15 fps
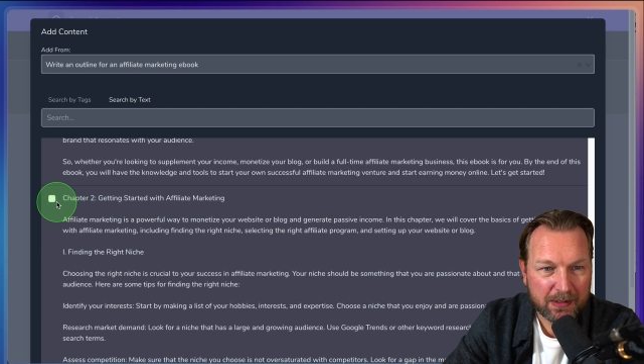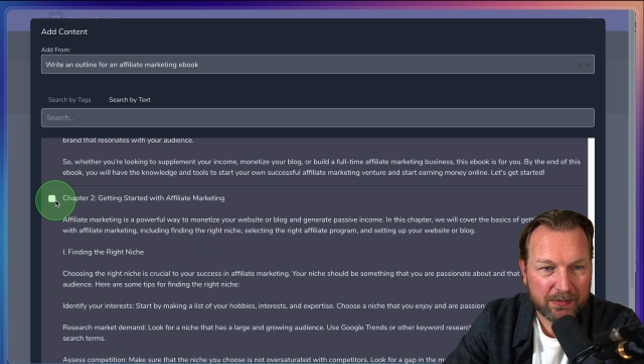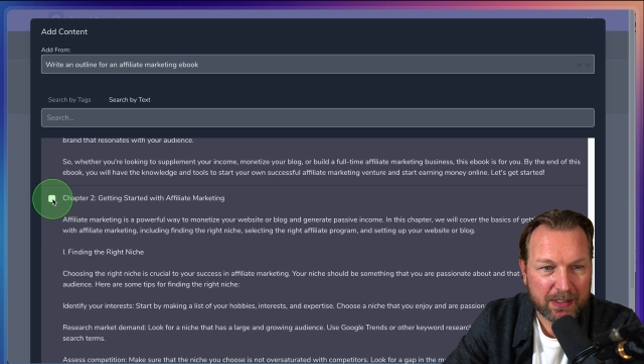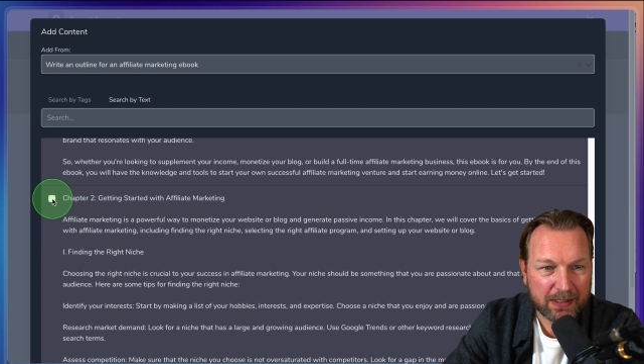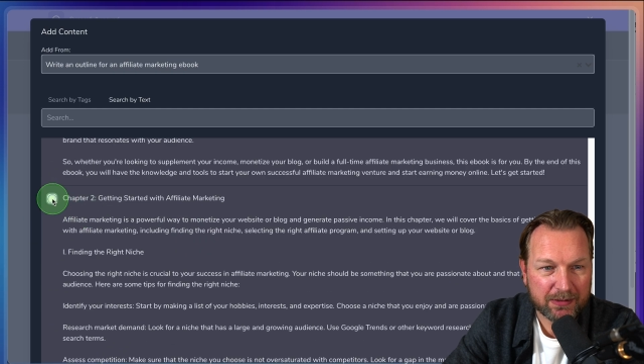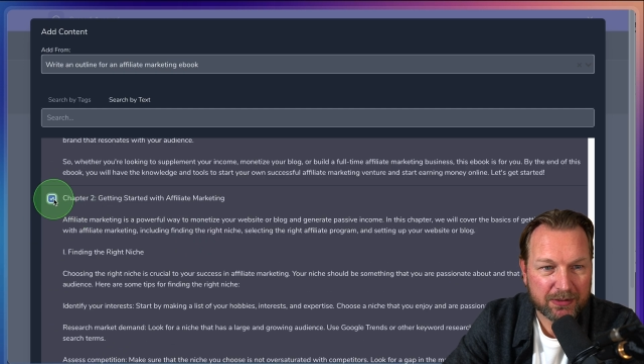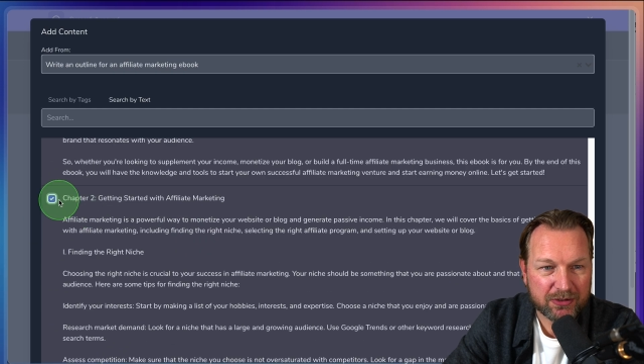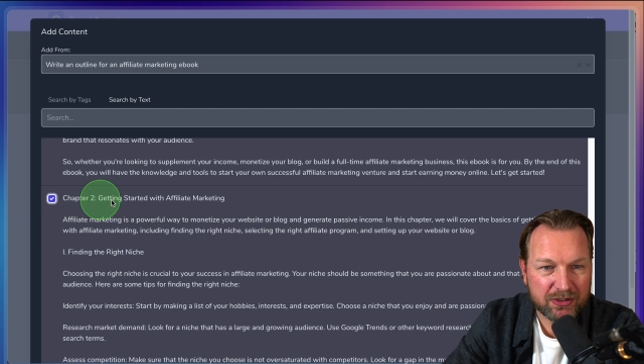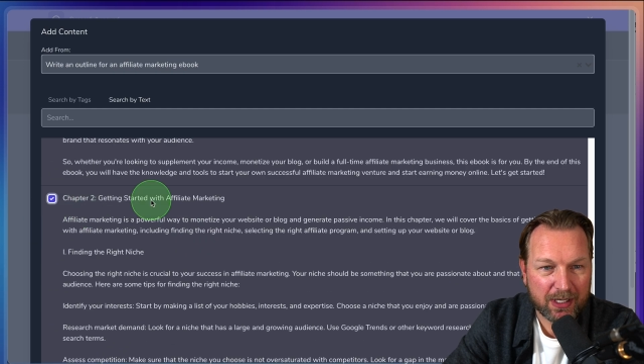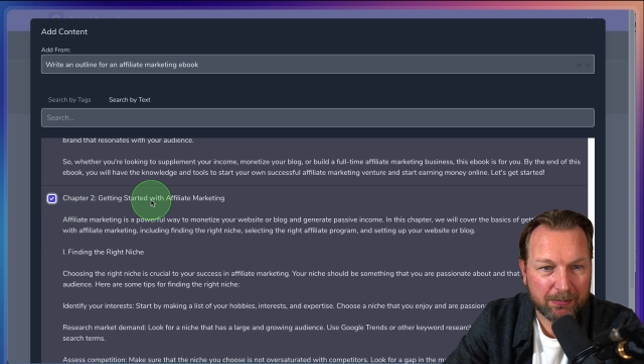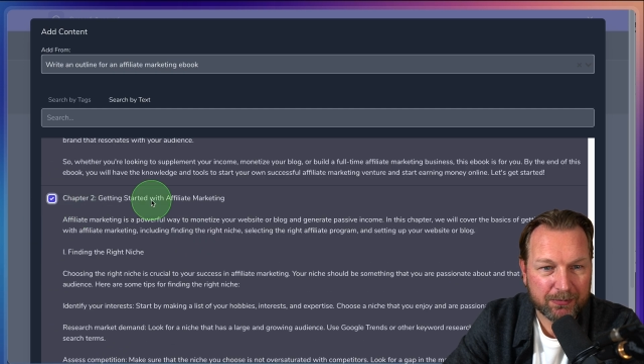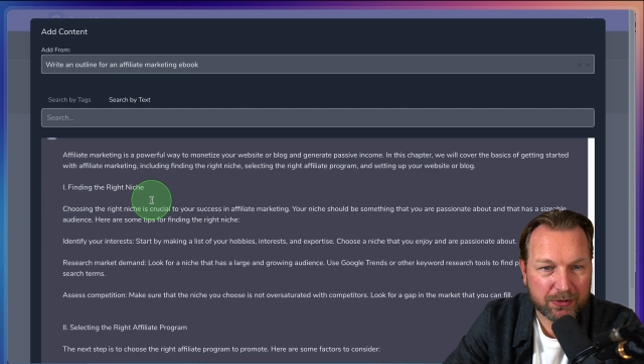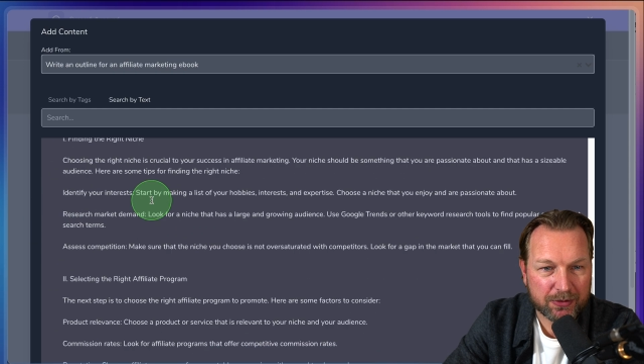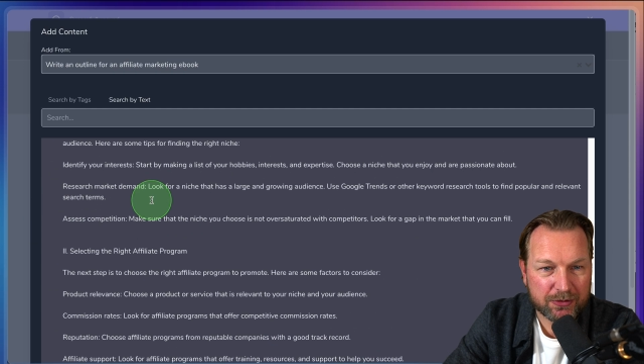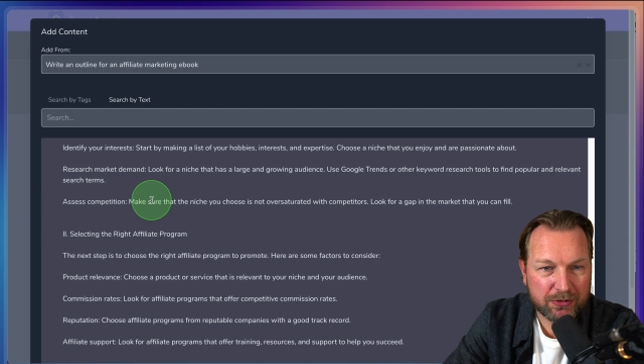Then the
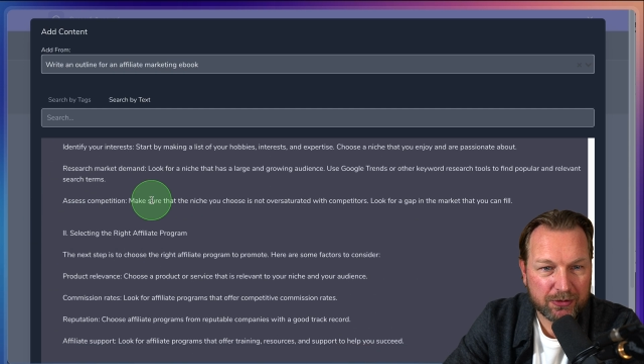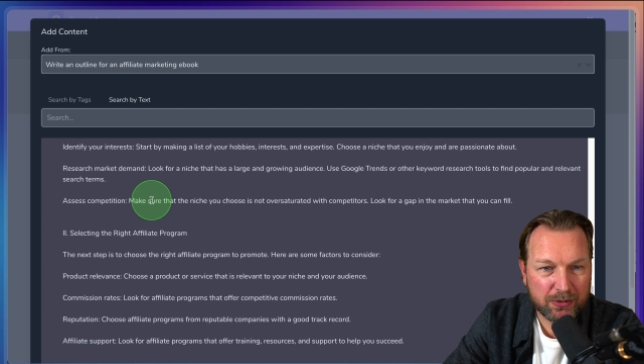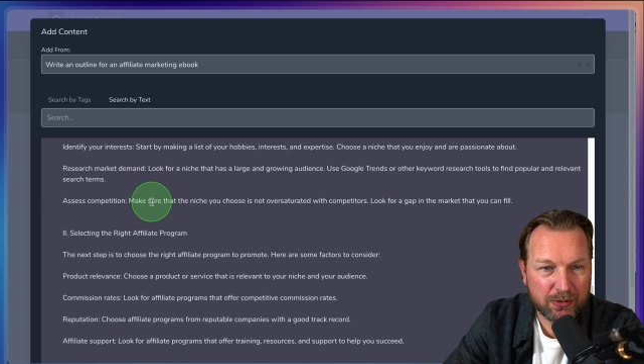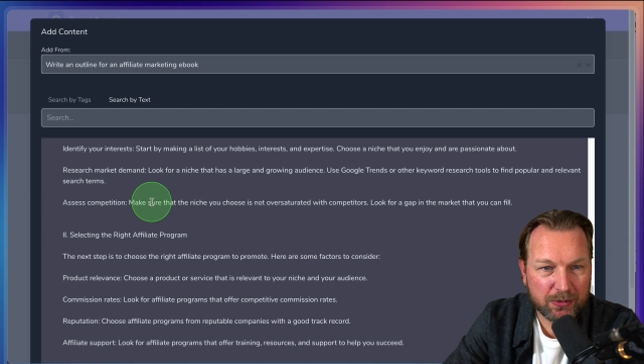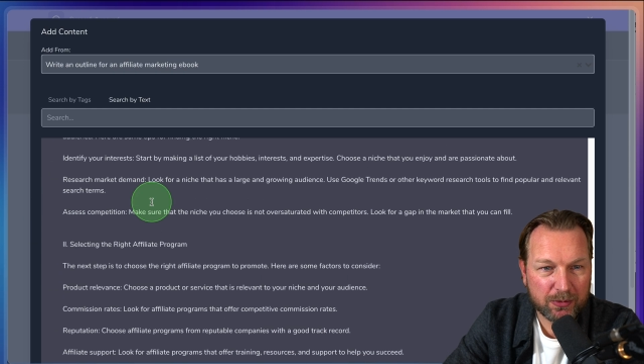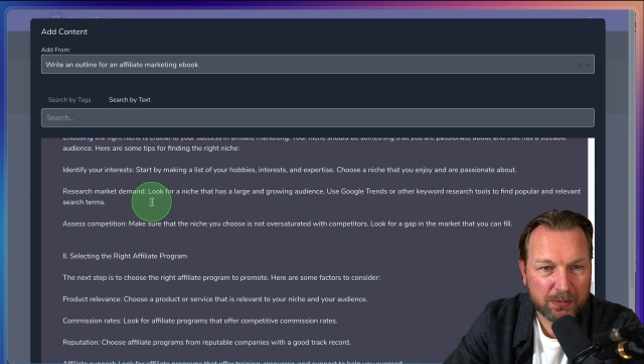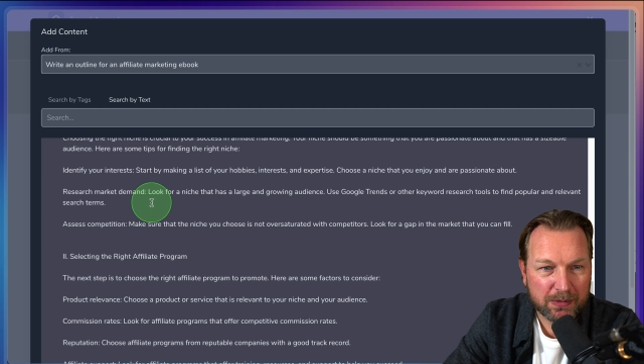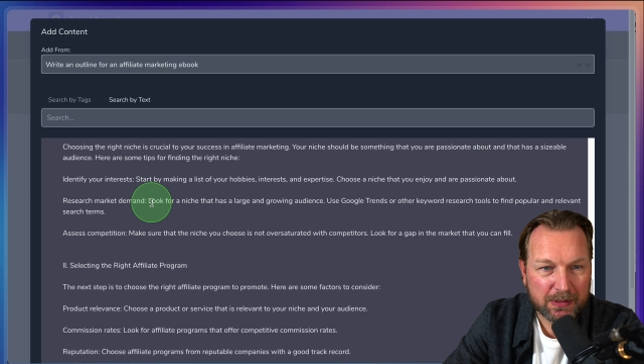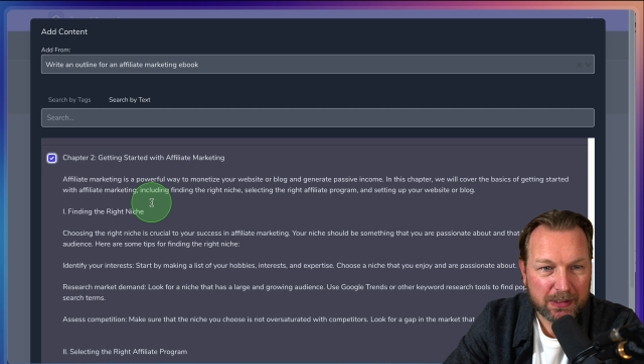chapter two,